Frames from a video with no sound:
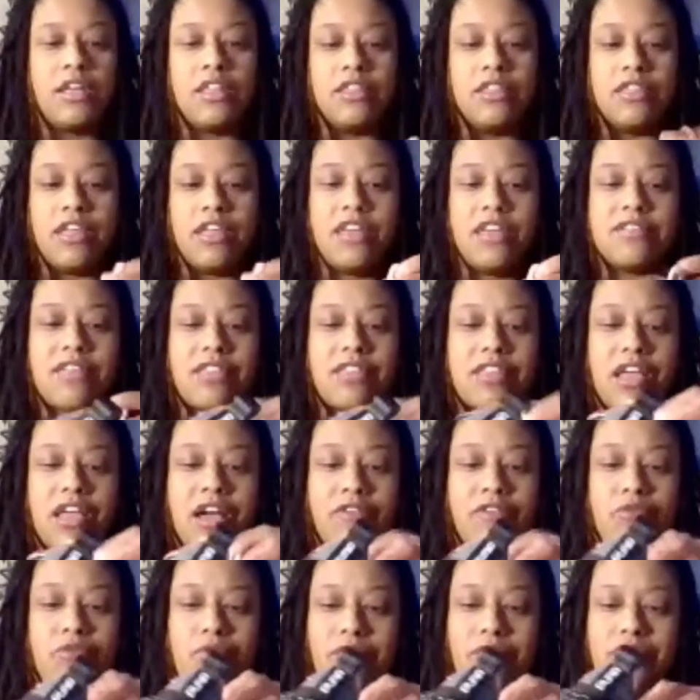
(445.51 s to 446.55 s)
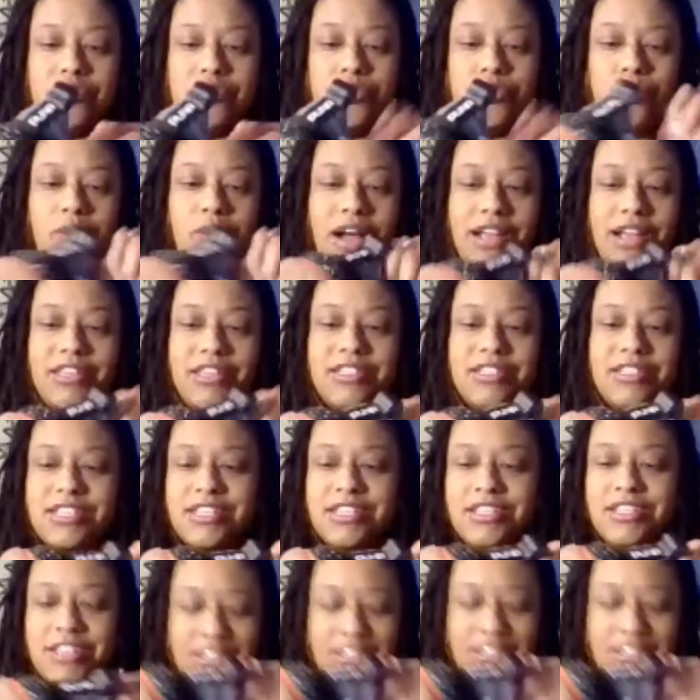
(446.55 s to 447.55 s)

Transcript: These I think I've worn twice.